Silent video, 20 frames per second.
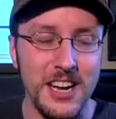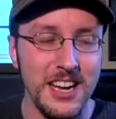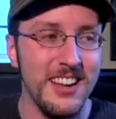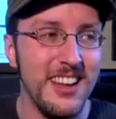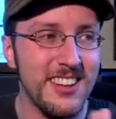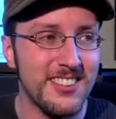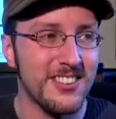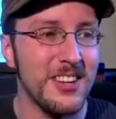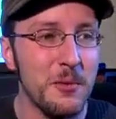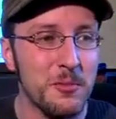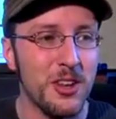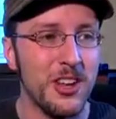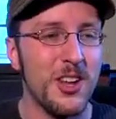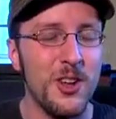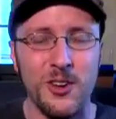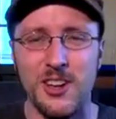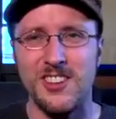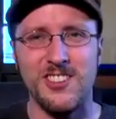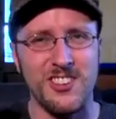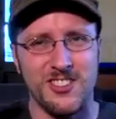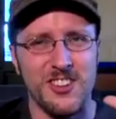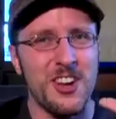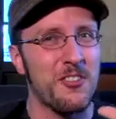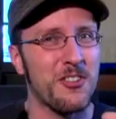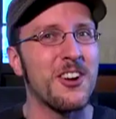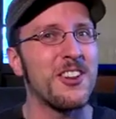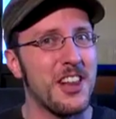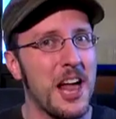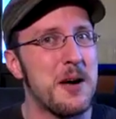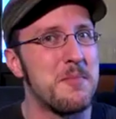It seems like you can
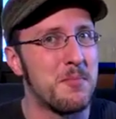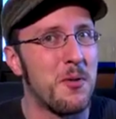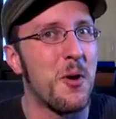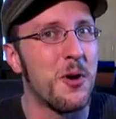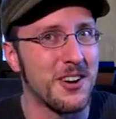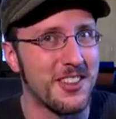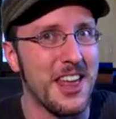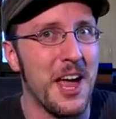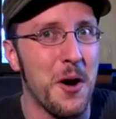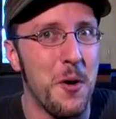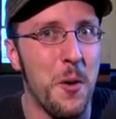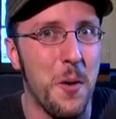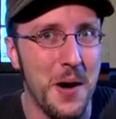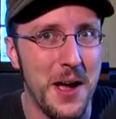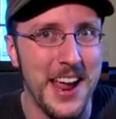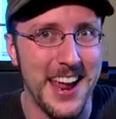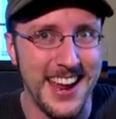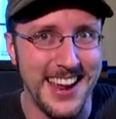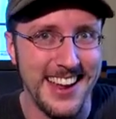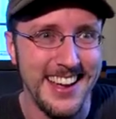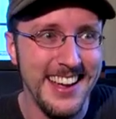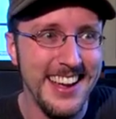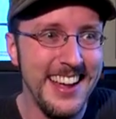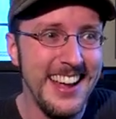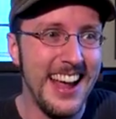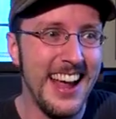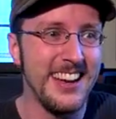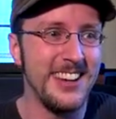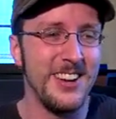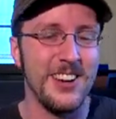discover a lot more that way,
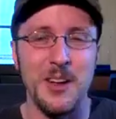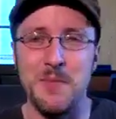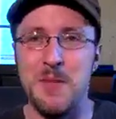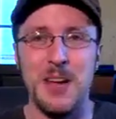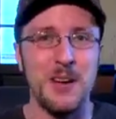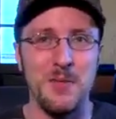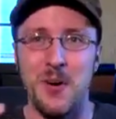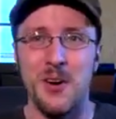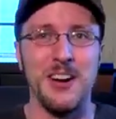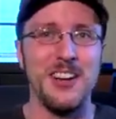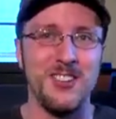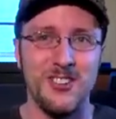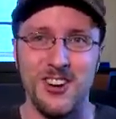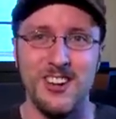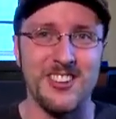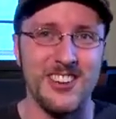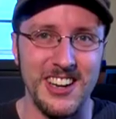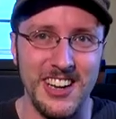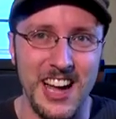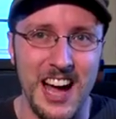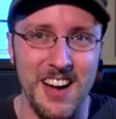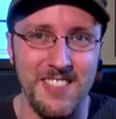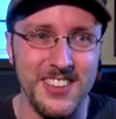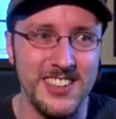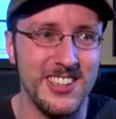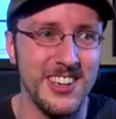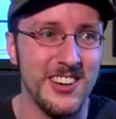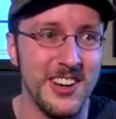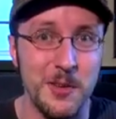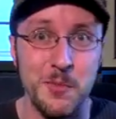and you can make more interesting
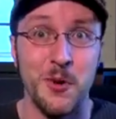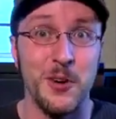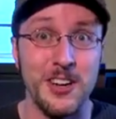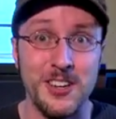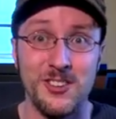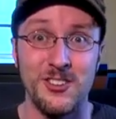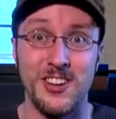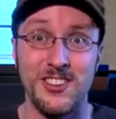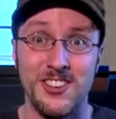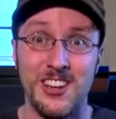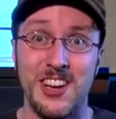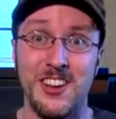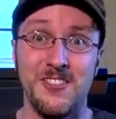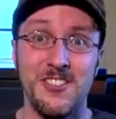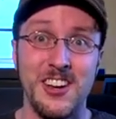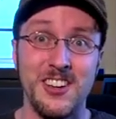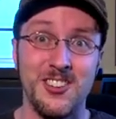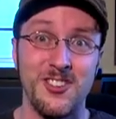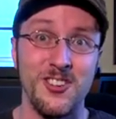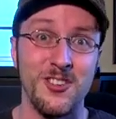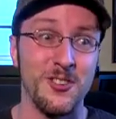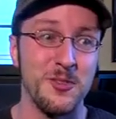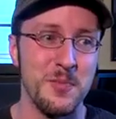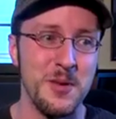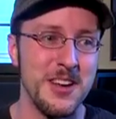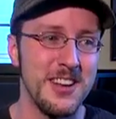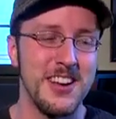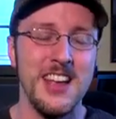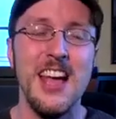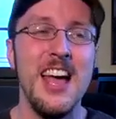commentary, more interesting adventures,
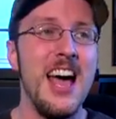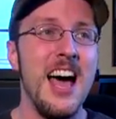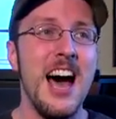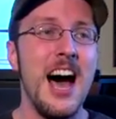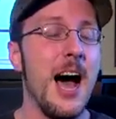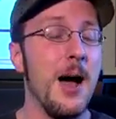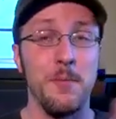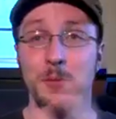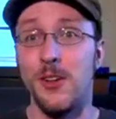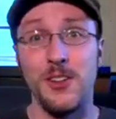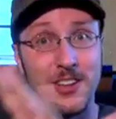but I'm